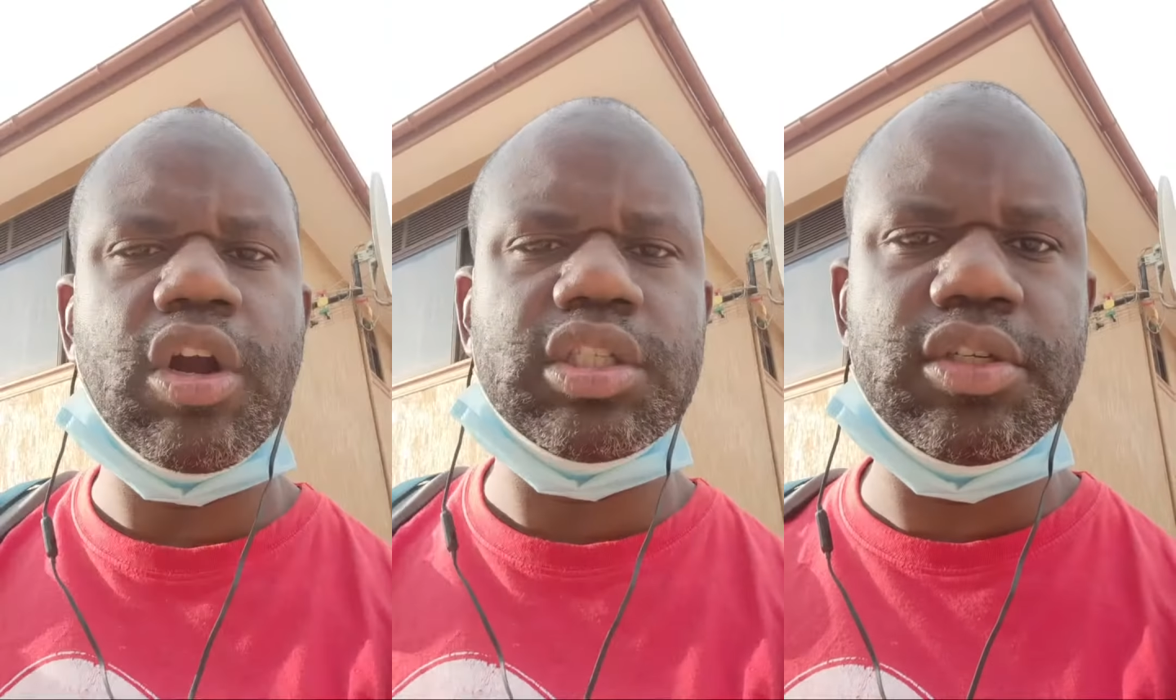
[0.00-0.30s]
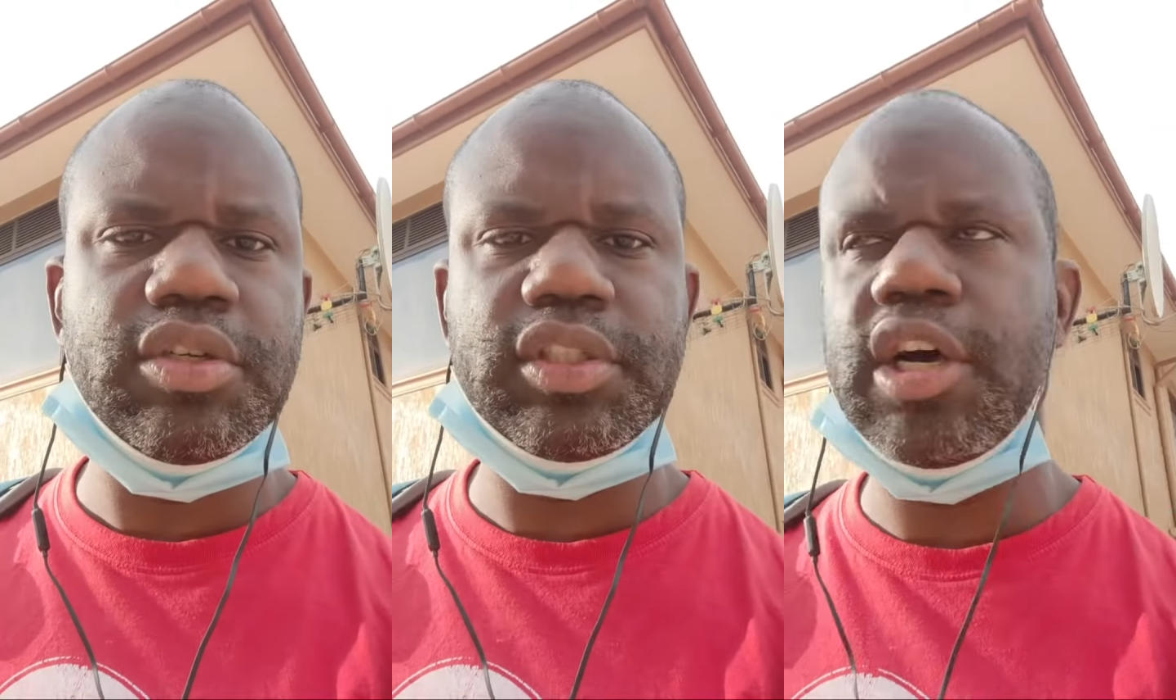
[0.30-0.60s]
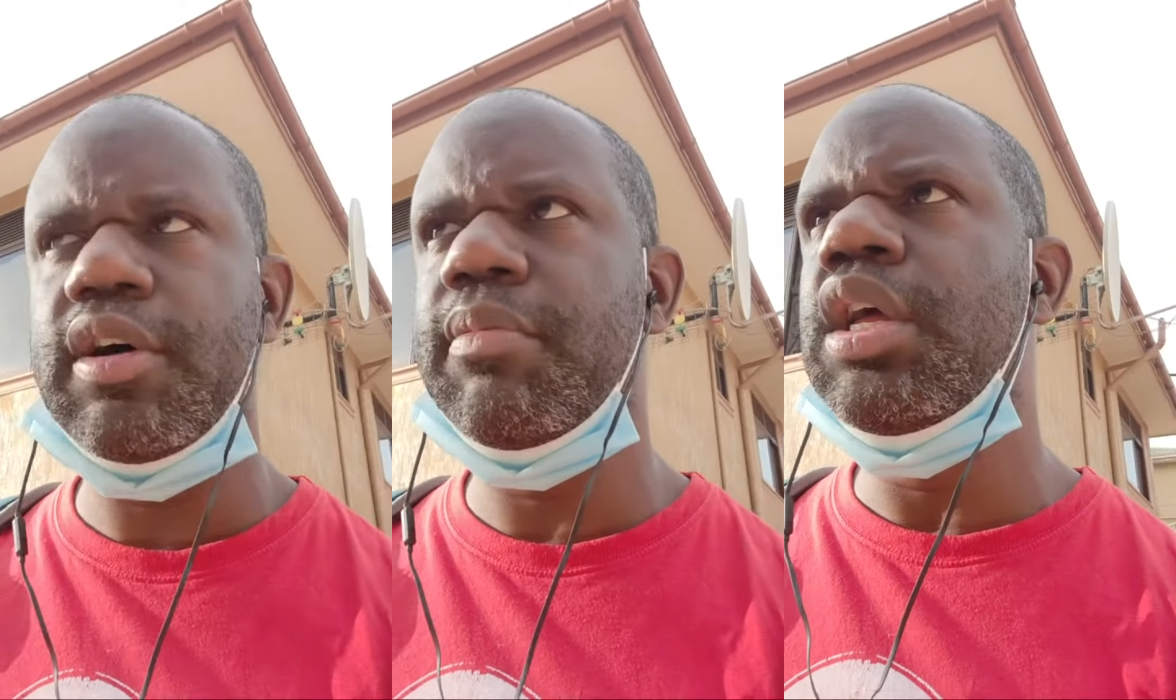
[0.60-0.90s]
to do
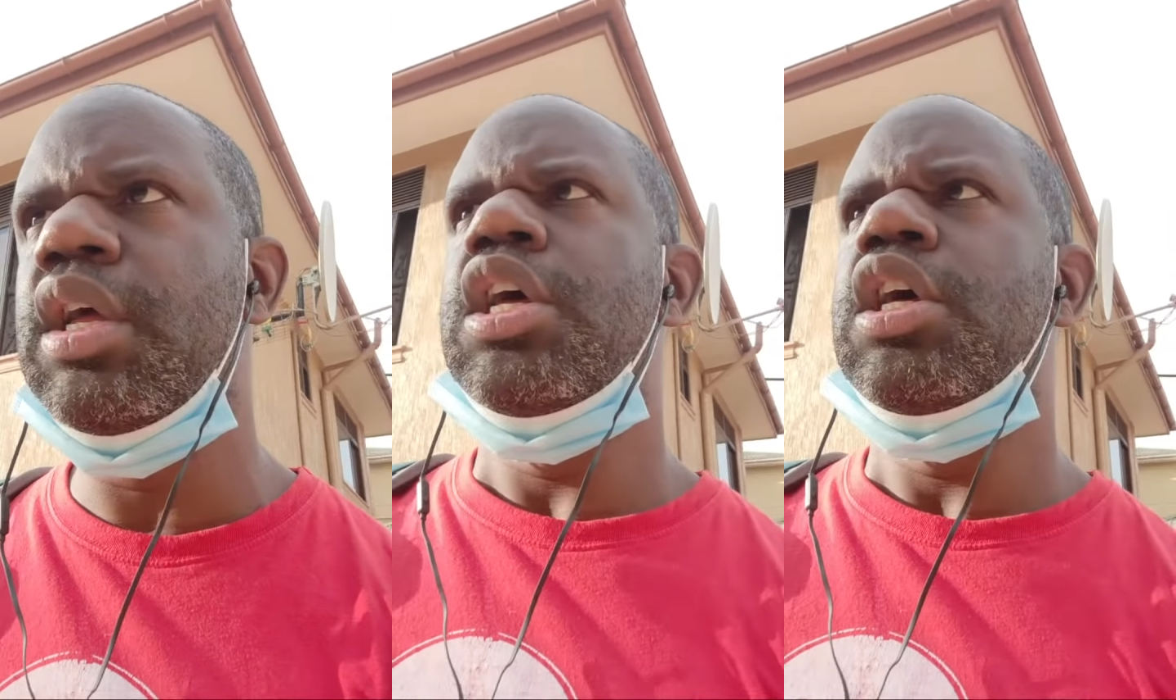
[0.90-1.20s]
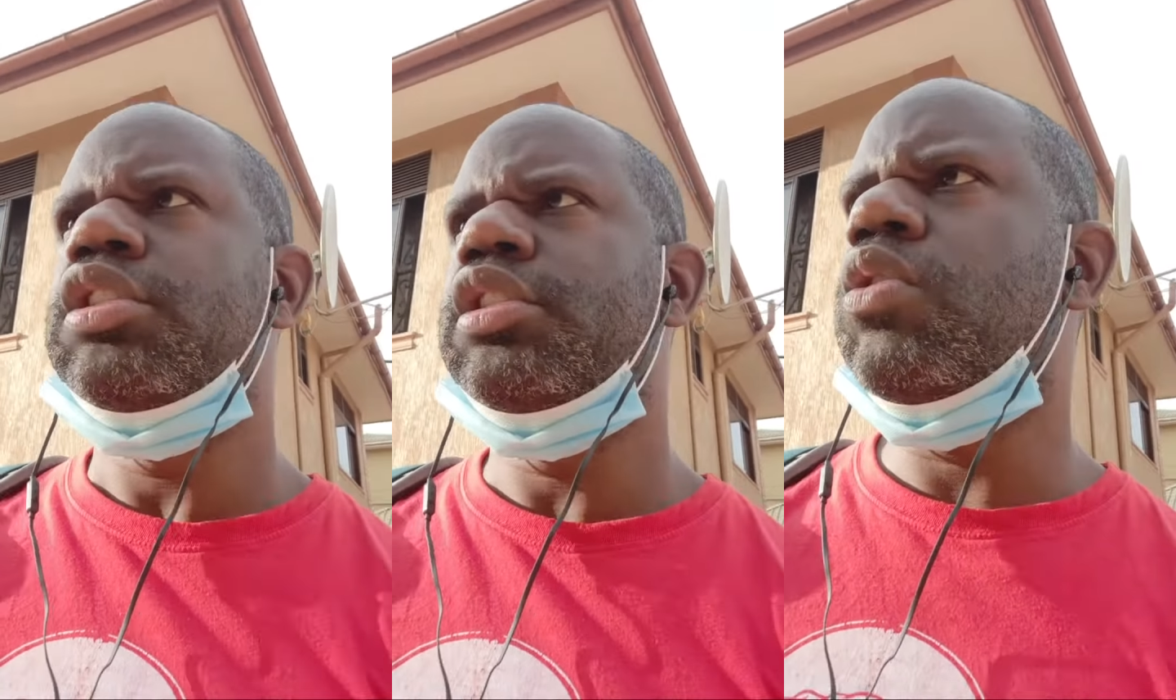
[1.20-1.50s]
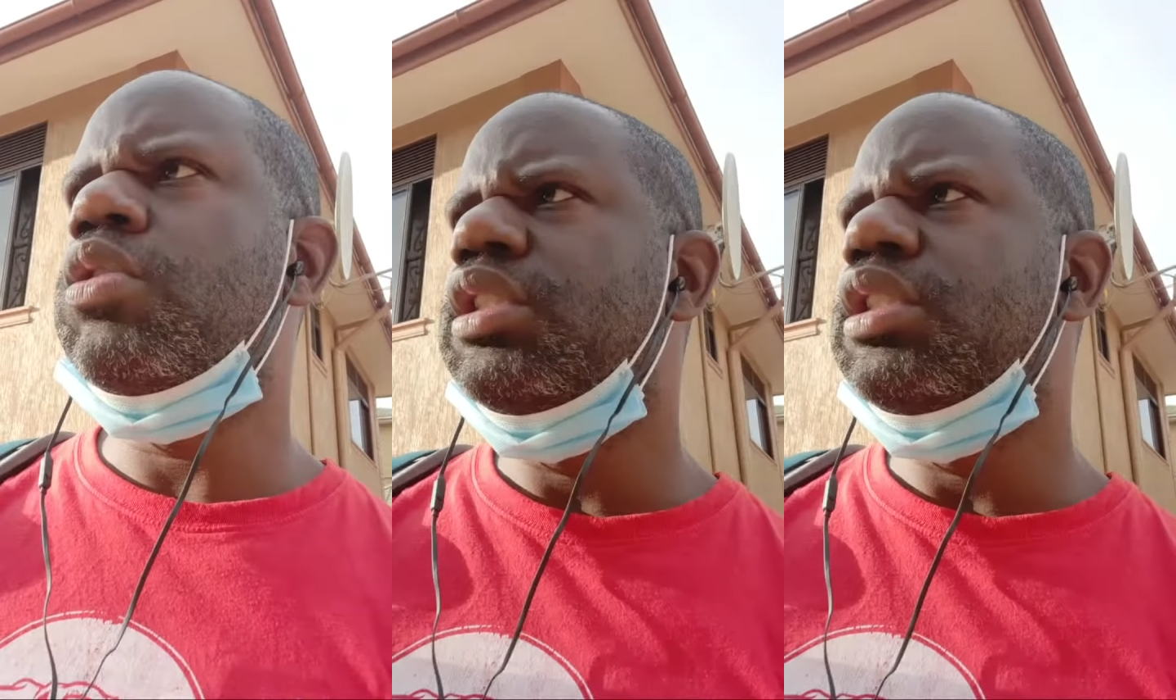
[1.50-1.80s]
so.
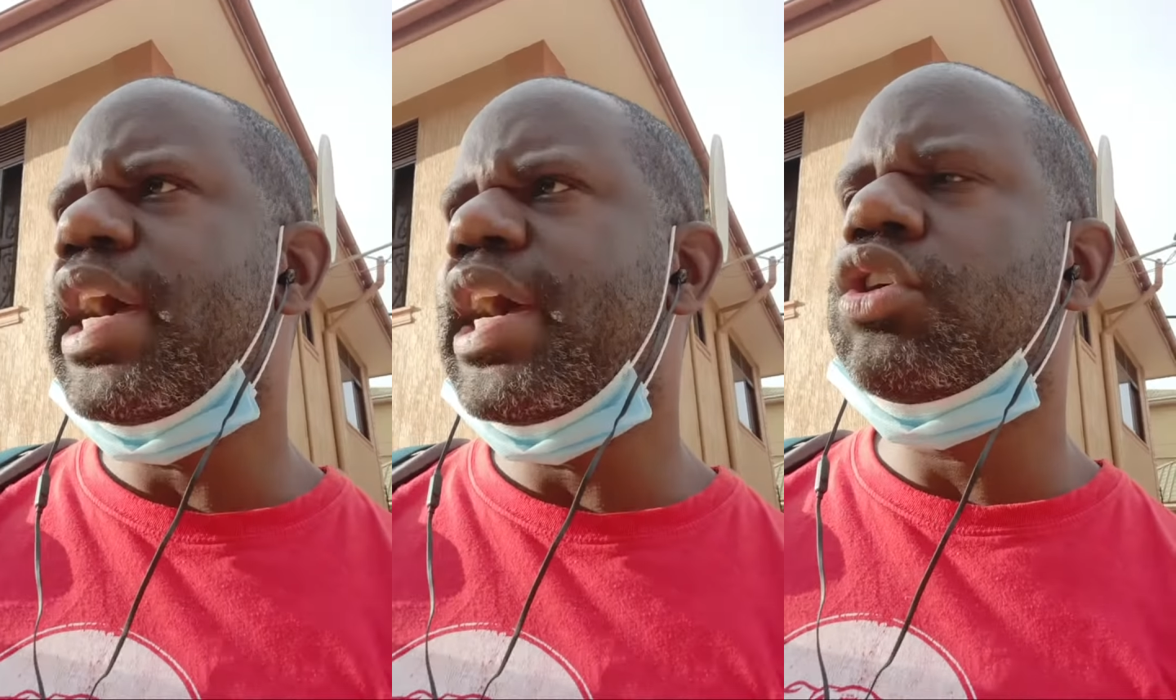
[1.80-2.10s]
So Dr.